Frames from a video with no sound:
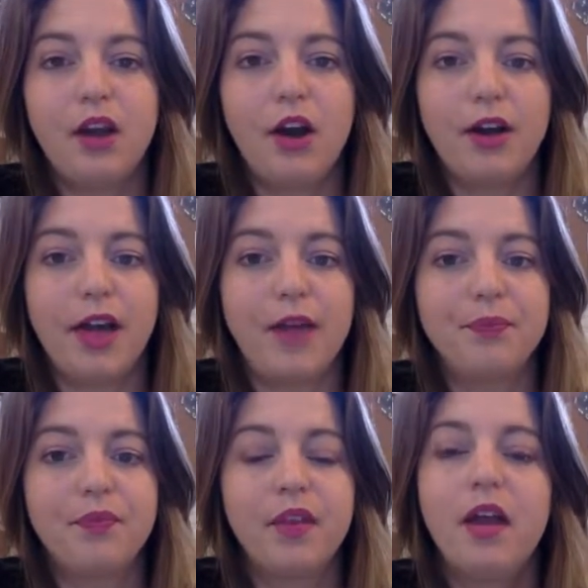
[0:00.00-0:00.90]
Okay,
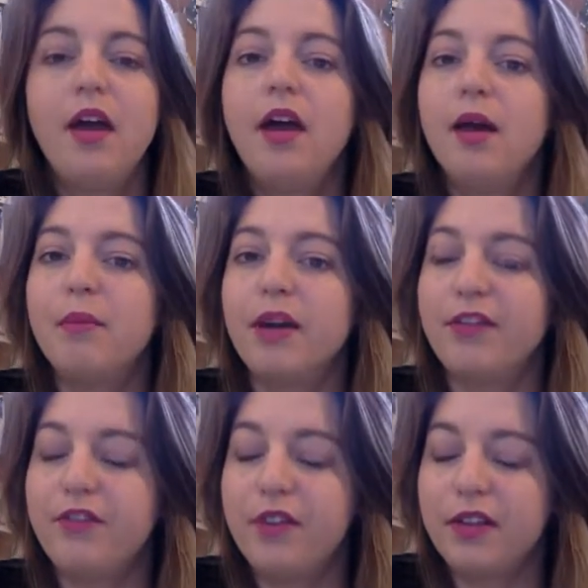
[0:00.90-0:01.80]
my
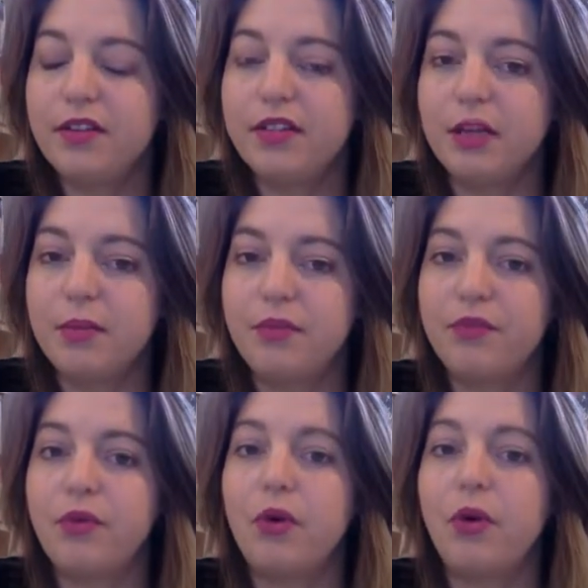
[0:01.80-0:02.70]
5th tip
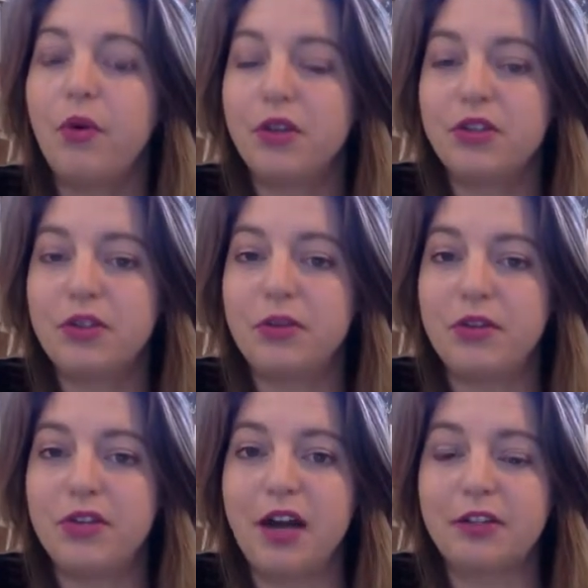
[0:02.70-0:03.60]
for what to do with
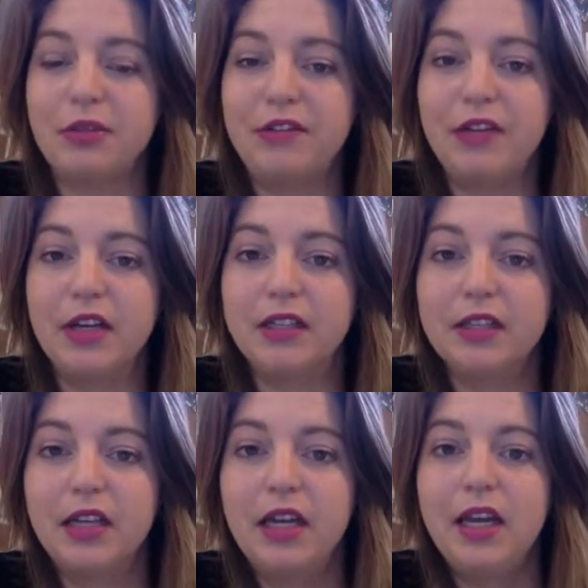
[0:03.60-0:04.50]
your tax refund
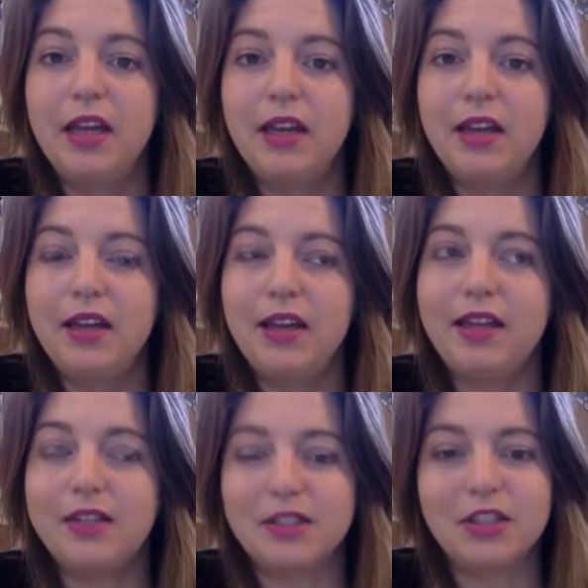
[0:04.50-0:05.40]

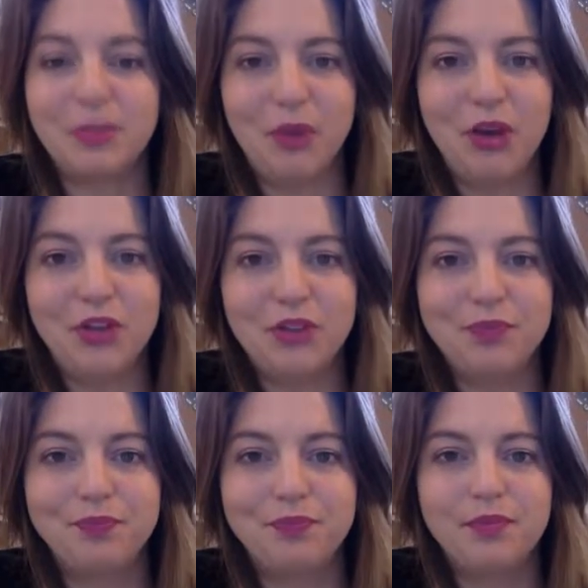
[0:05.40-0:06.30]
is to splurge,
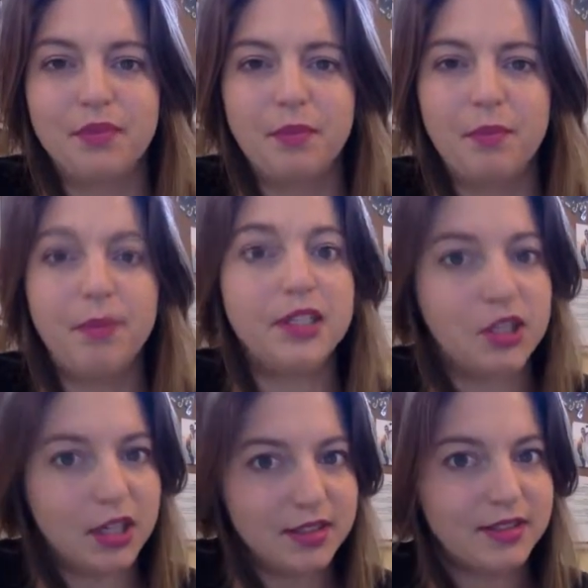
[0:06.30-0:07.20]
but
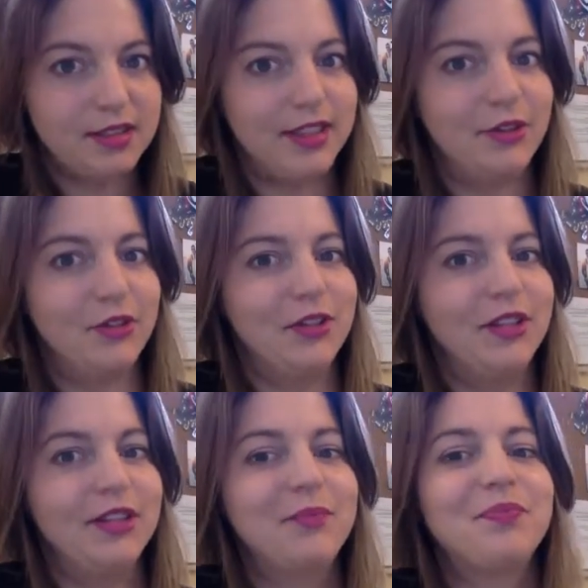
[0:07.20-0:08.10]
just a little.
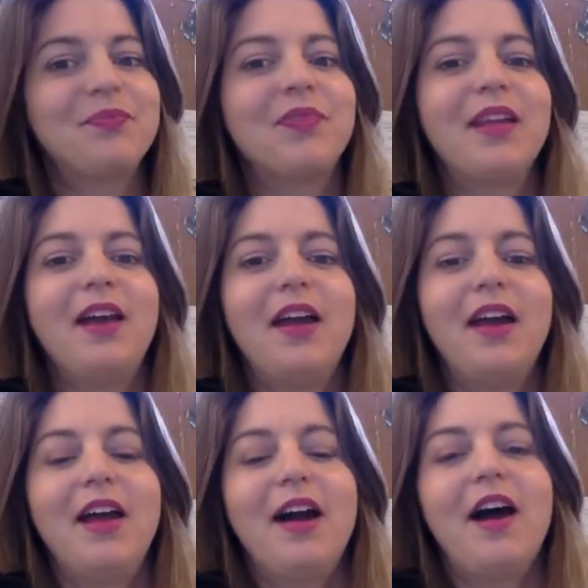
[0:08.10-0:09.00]

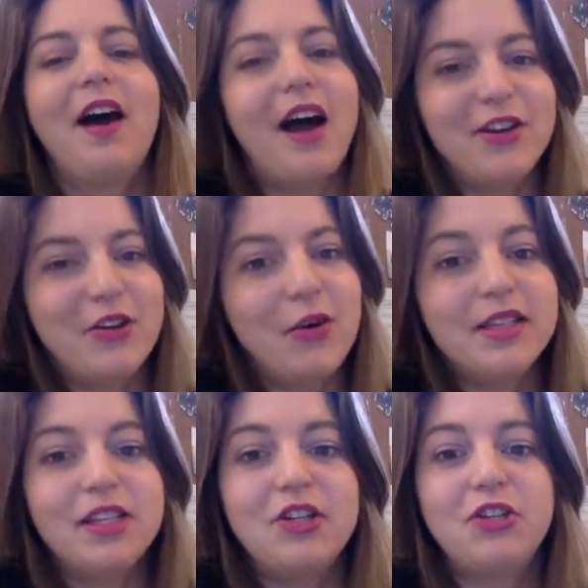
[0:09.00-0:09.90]
I know I
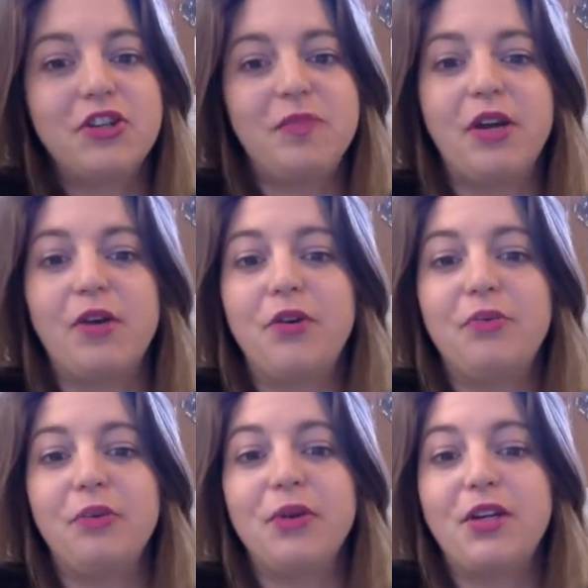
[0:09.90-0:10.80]
said you shouldn't be
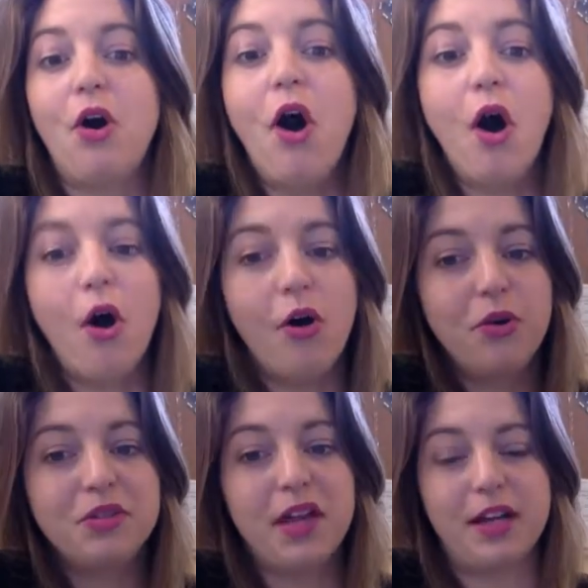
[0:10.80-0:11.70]
blowing your
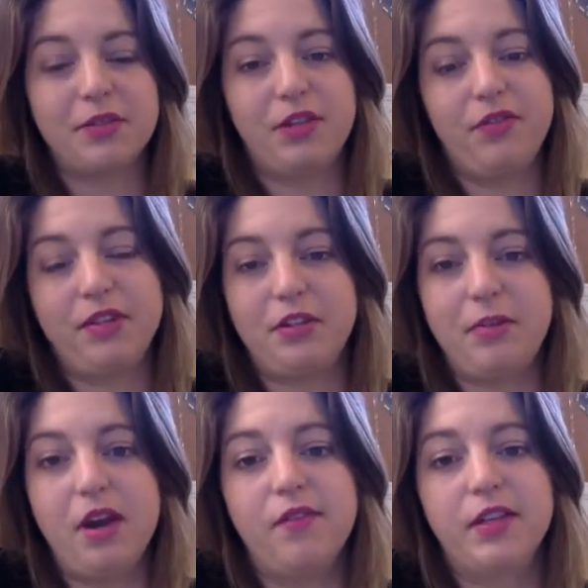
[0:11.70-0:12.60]
whole tax refund on
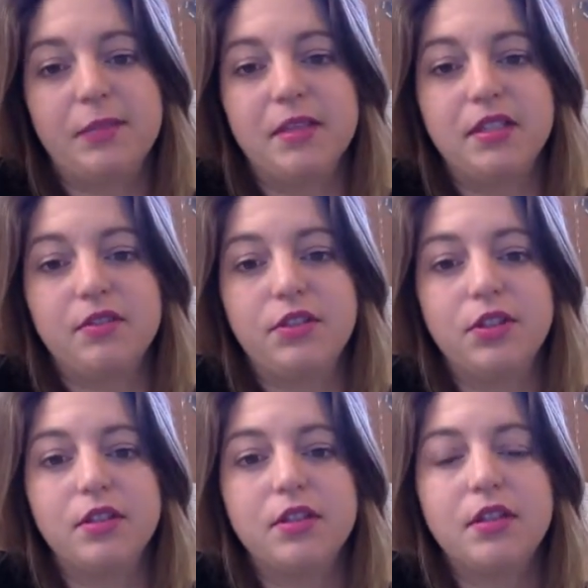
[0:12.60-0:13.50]
a pair of expensive
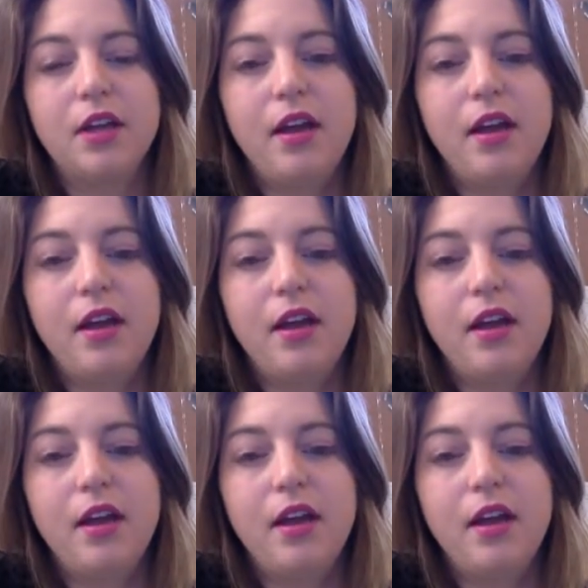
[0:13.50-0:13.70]
shoes,